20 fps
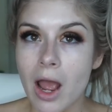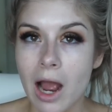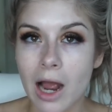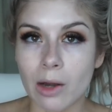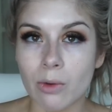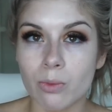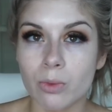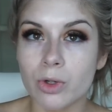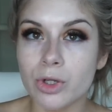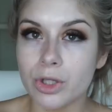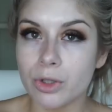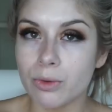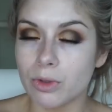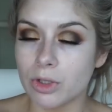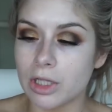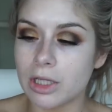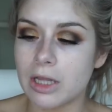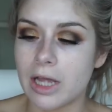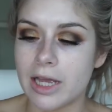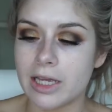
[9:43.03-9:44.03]
I
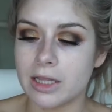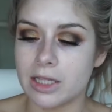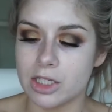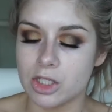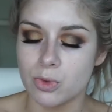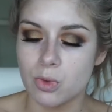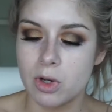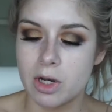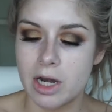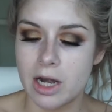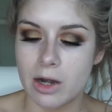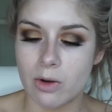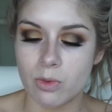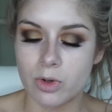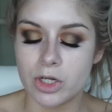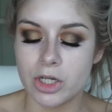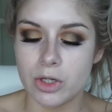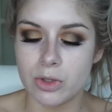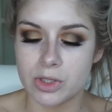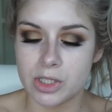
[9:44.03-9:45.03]
really like this one, and I
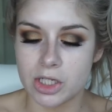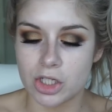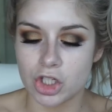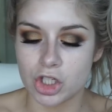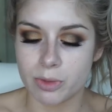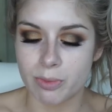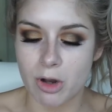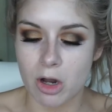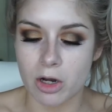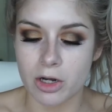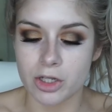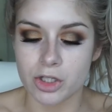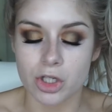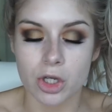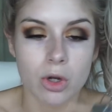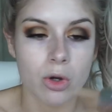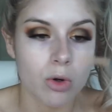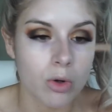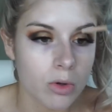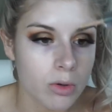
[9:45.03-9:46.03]
would use it just on
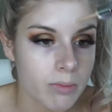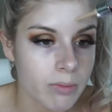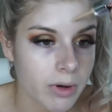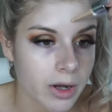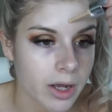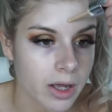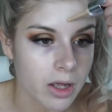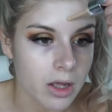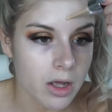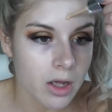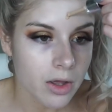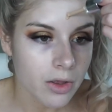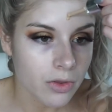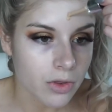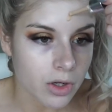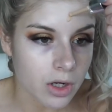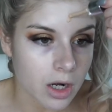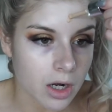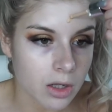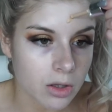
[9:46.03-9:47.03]
its own, but
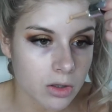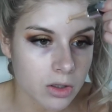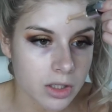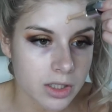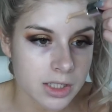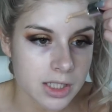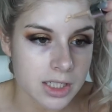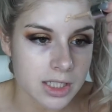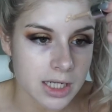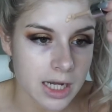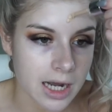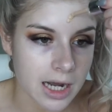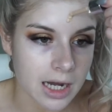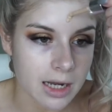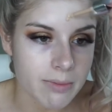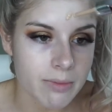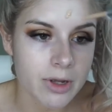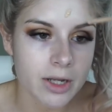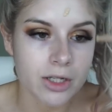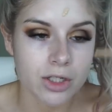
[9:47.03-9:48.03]
the color is a
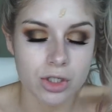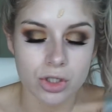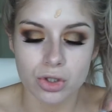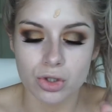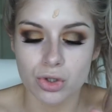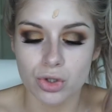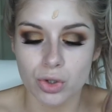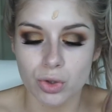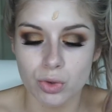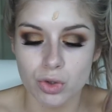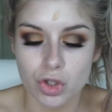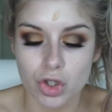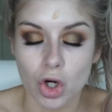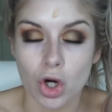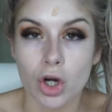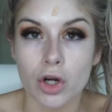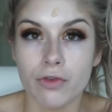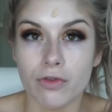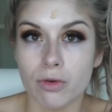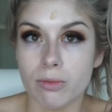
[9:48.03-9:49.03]
tad bit too
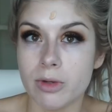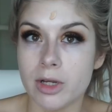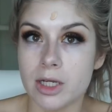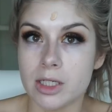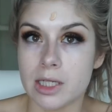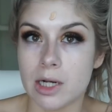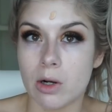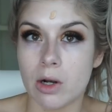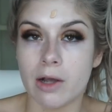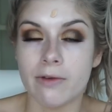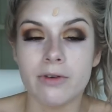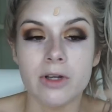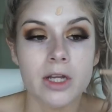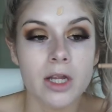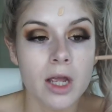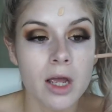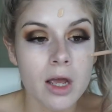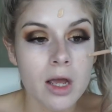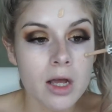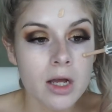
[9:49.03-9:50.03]
dark for me because I don't have
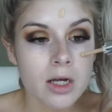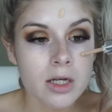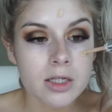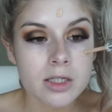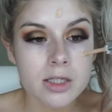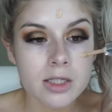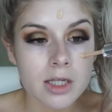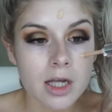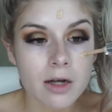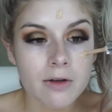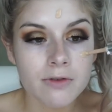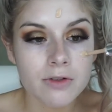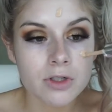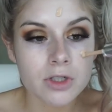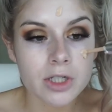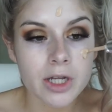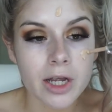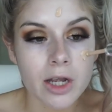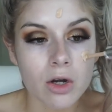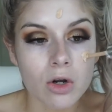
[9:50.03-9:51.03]
any self
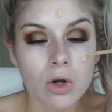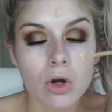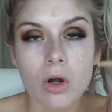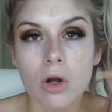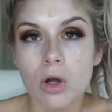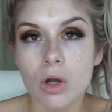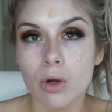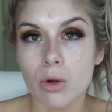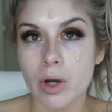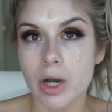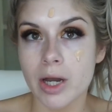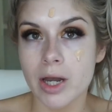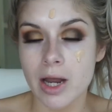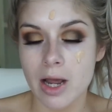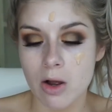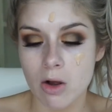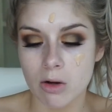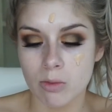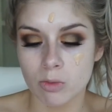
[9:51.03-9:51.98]
tanner on right now.